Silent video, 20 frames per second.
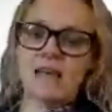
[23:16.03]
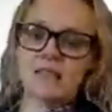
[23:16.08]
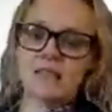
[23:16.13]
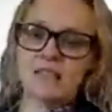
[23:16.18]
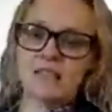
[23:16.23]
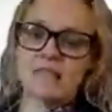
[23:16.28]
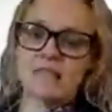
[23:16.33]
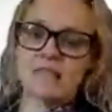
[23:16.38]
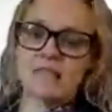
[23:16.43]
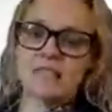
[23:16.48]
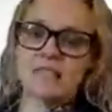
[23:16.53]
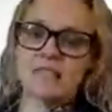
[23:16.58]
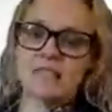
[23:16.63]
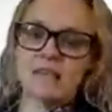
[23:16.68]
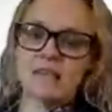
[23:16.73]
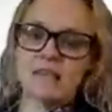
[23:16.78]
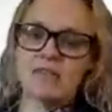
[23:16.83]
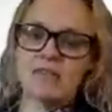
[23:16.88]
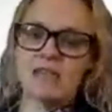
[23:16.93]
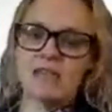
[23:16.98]
and into
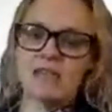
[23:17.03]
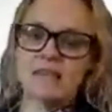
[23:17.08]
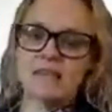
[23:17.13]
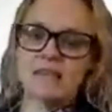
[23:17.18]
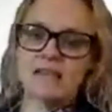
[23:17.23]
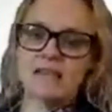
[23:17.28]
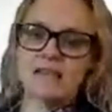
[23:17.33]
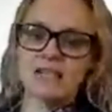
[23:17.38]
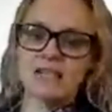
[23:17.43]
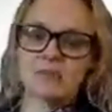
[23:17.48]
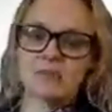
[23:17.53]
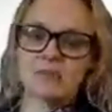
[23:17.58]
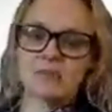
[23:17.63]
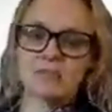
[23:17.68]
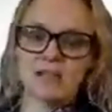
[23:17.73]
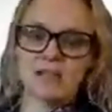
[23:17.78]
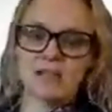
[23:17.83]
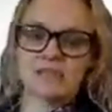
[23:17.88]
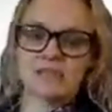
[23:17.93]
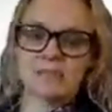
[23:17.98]
theory and English
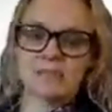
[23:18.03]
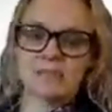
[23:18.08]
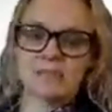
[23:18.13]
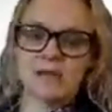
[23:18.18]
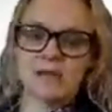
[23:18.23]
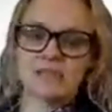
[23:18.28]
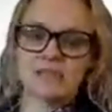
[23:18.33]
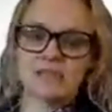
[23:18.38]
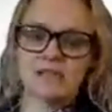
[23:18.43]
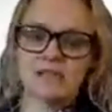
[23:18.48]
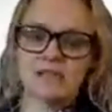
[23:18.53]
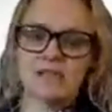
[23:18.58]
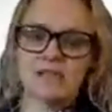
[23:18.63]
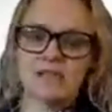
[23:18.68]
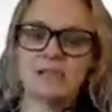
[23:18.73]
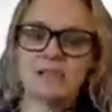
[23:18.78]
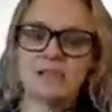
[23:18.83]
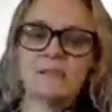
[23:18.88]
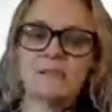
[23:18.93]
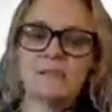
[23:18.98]
and maths
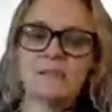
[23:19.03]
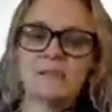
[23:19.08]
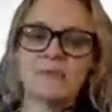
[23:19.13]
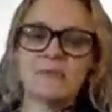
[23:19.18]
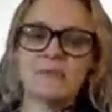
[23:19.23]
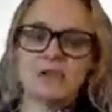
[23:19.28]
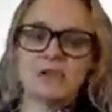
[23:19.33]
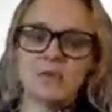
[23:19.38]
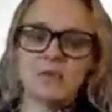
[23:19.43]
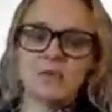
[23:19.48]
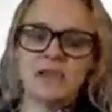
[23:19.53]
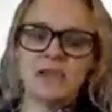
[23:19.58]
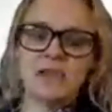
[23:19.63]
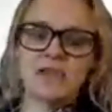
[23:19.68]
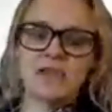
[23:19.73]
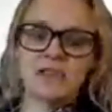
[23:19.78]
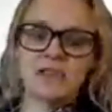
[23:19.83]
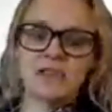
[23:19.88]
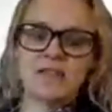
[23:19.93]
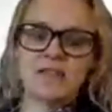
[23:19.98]
spaces. So we
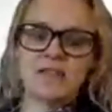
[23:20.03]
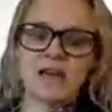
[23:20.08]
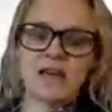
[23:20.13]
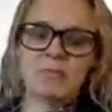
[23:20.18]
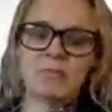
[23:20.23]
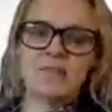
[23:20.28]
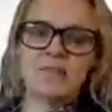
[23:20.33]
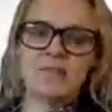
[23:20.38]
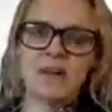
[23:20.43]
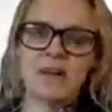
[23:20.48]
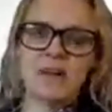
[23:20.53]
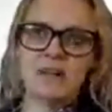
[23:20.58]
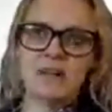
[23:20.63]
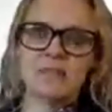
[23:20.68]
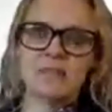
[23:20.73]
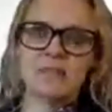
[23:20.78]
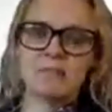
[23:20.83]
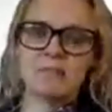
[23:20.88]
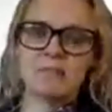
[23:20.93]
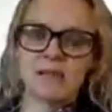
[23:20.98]
think that that
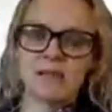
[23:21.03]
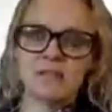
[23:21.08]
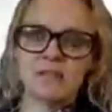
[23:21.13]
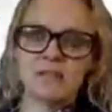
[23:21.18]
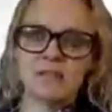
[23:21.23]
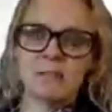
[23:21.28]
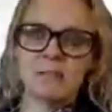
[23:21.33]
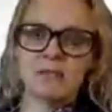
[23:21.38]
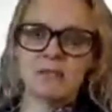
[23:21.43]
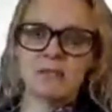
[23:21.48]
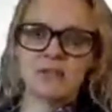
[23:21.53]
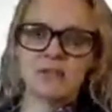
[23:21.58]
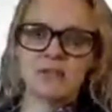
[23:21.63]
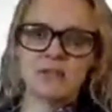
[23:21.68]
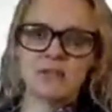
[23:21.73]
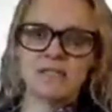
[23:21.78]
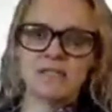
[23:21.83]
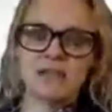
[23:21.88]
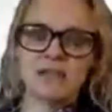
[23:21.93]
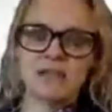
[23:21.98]
provides the best
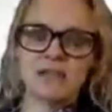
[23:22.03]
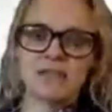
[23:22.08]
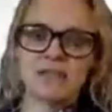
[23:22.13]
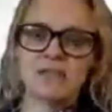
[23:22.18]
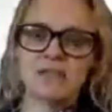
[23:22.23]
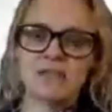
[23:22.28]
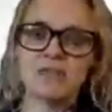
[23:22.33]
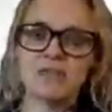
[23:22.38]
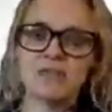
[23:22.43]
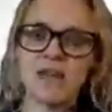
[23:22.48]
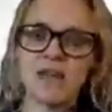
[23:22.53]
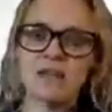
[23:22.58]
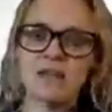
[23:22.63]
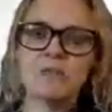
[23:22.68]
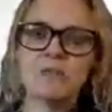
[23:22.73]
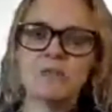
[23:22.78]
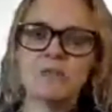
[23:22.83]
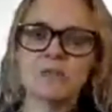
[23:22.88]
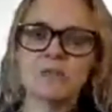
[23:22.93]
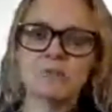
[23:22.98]
opportunity to create
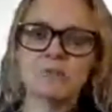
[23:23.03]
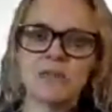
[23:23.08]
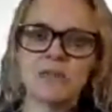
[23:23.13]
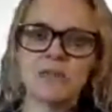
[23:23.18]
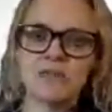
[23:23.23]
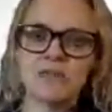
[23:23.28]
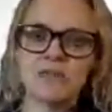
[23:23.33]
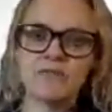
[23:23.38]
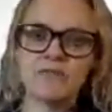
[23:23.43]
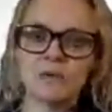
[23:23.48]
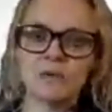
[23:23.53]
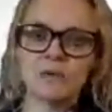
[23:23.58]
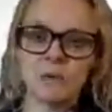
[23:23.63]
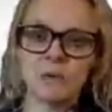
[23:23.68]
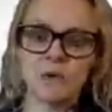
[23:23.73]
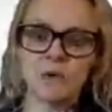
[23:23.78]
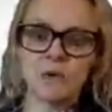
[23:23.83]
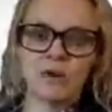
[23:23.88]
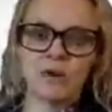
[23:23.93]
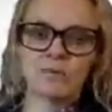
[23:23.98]
the most meaningful
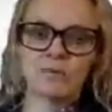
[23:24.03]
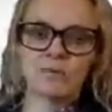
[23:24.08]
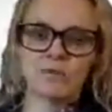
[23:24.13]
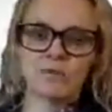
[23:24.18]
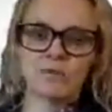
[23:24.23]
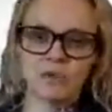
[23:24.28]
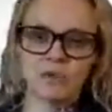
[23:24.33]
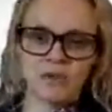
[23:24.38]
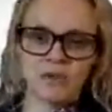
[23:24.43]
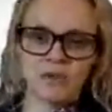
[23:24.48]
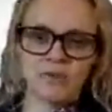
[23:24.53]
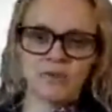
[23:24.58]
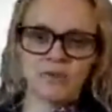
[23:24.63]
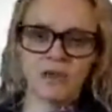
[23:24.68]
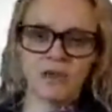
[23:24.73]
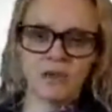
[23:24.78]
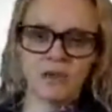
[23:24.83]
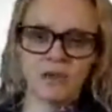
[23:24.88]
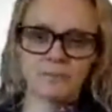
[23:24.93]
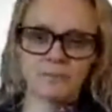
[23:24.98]
programme of study
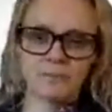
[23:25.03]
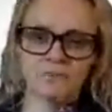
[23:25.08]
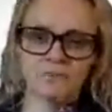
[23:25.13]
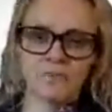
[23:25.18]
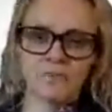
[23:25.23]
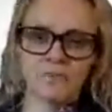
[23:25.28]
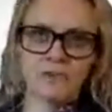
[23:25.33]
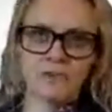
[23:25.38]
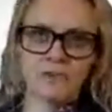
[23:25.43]
for you.